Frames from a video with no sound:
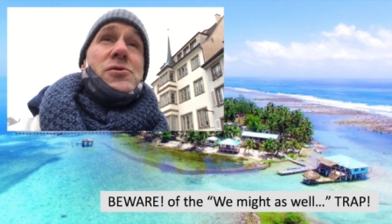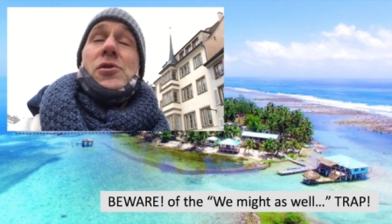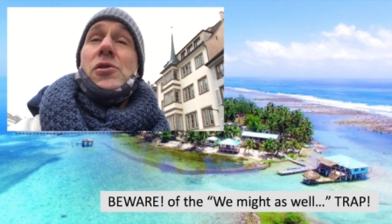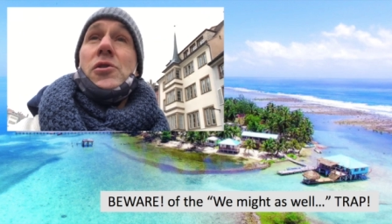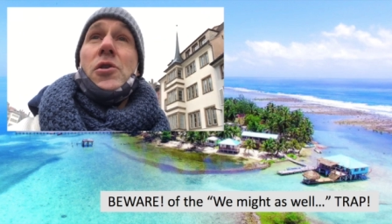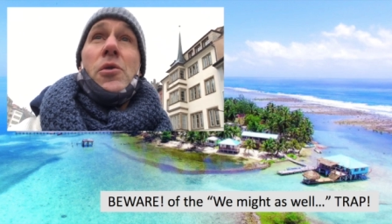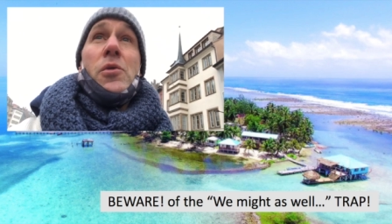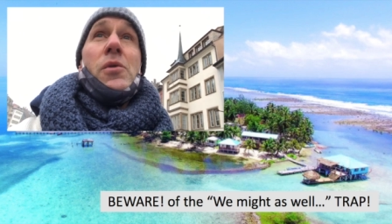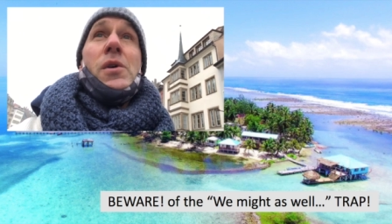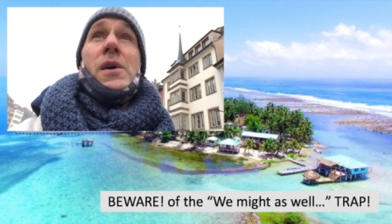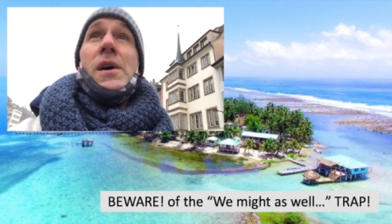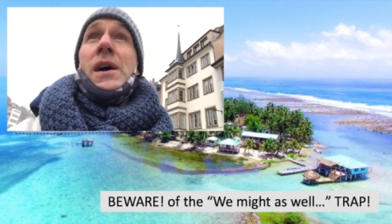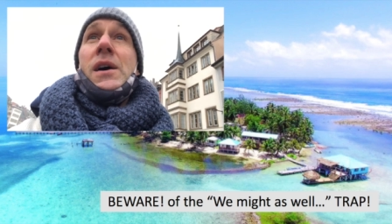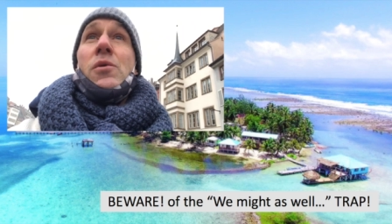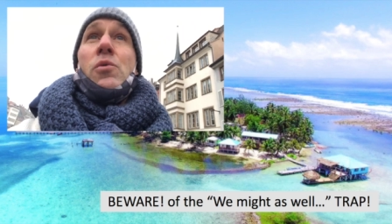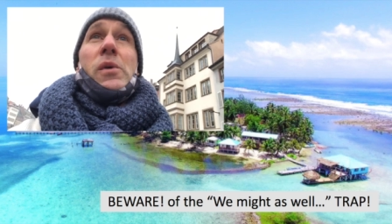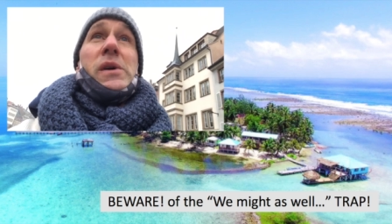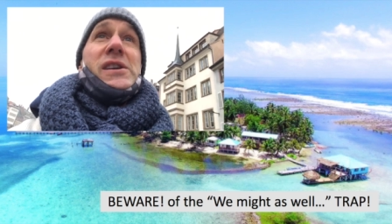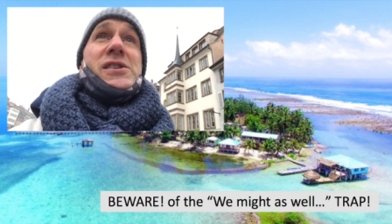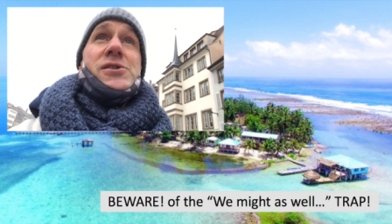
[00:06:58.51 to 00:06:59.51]
Don't know
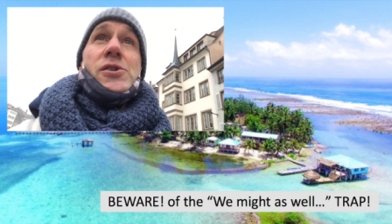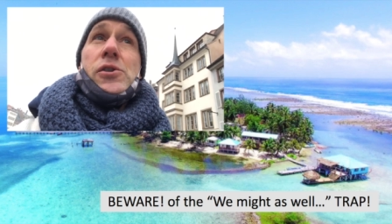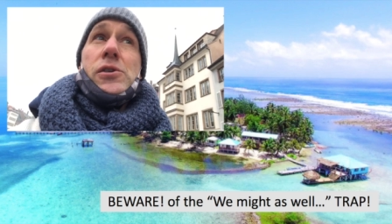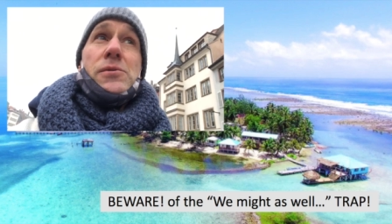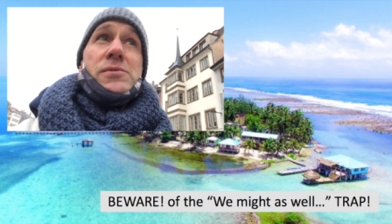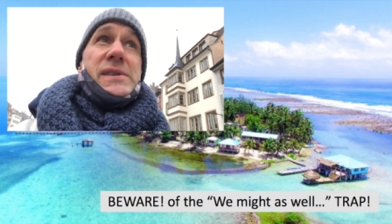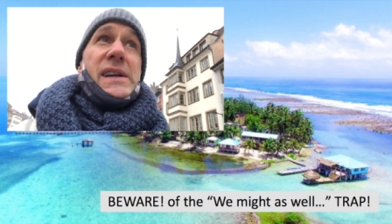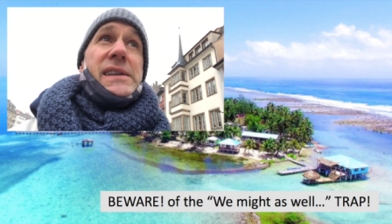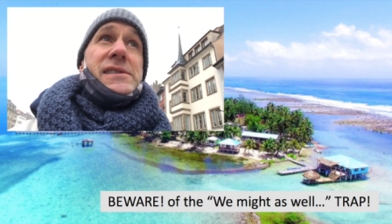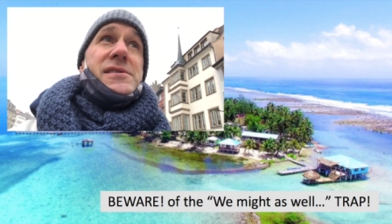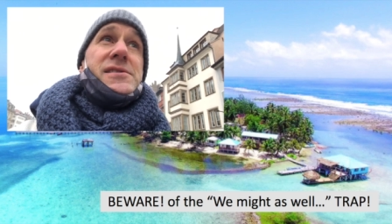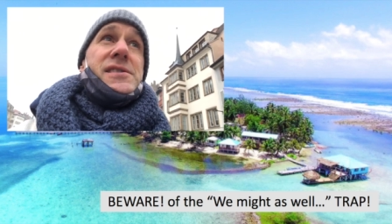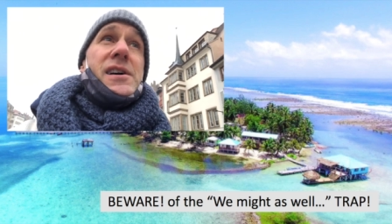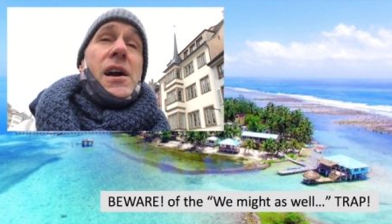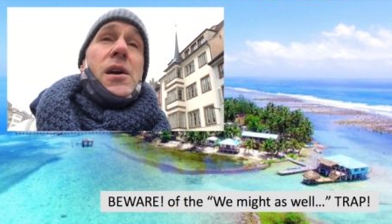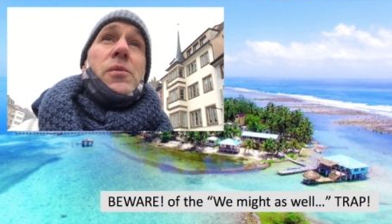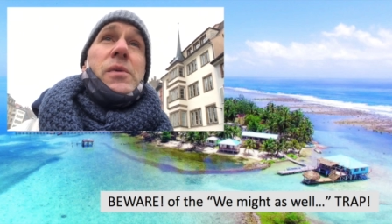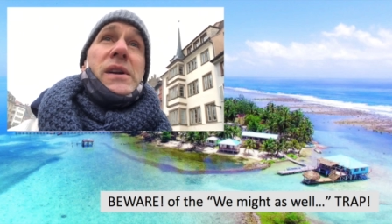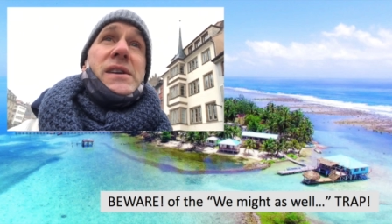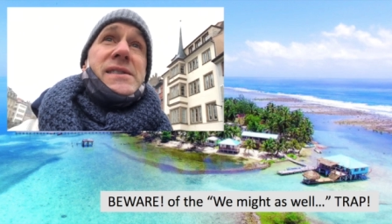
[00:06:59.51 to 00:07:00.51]
what his circumstances
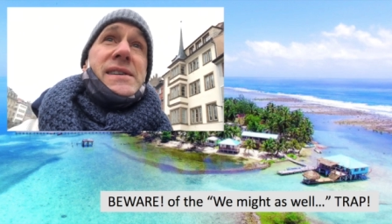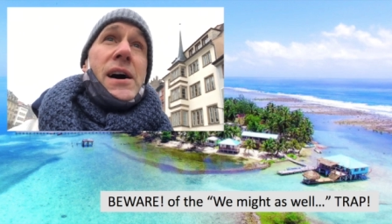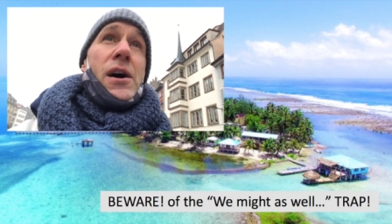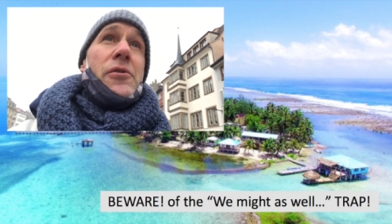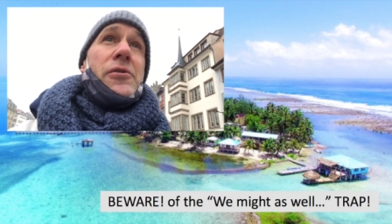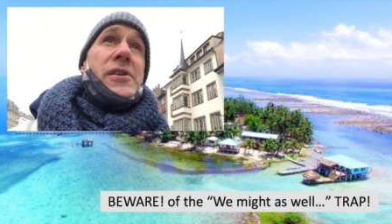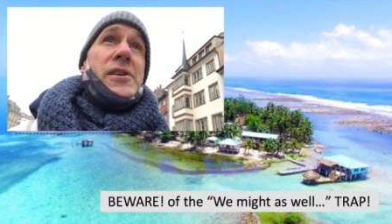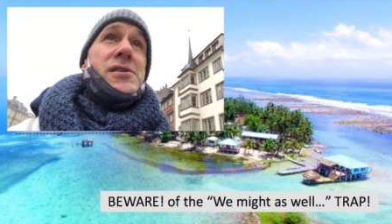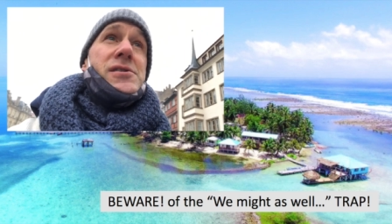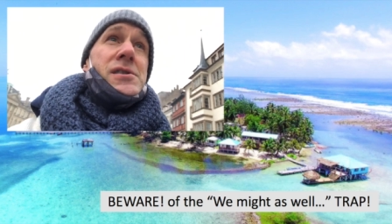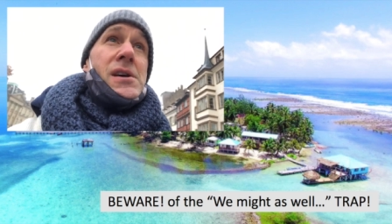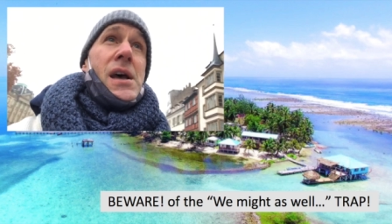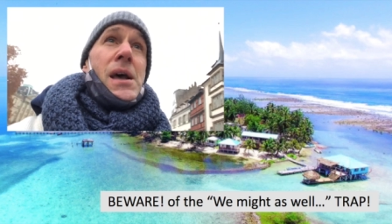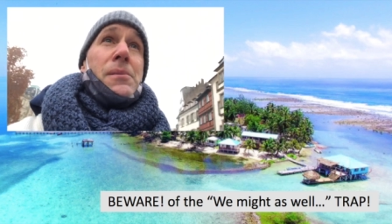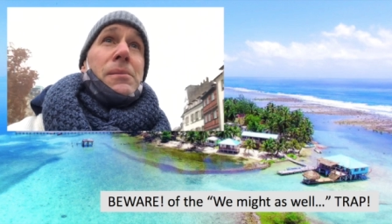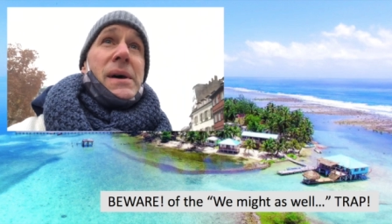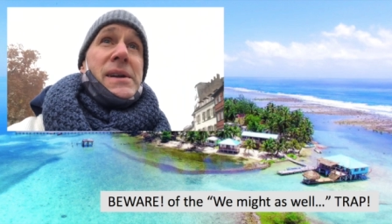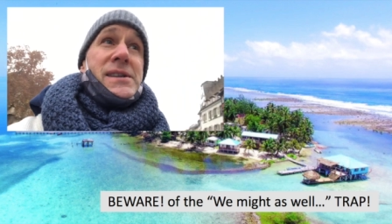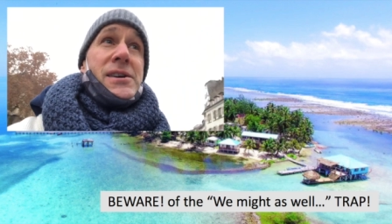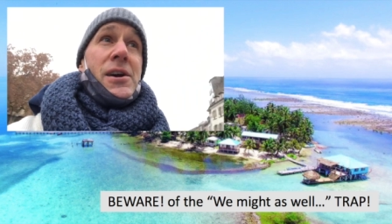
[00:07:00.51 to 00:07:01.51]
are, what his health is.
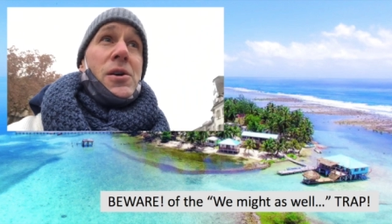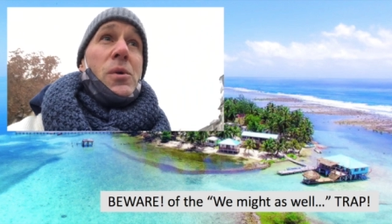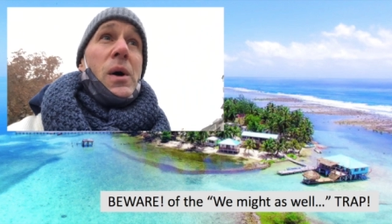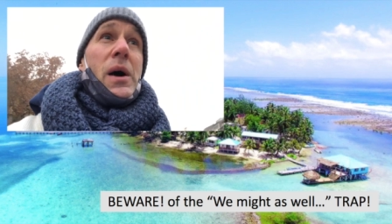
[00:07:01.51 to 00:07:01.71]
But I tell you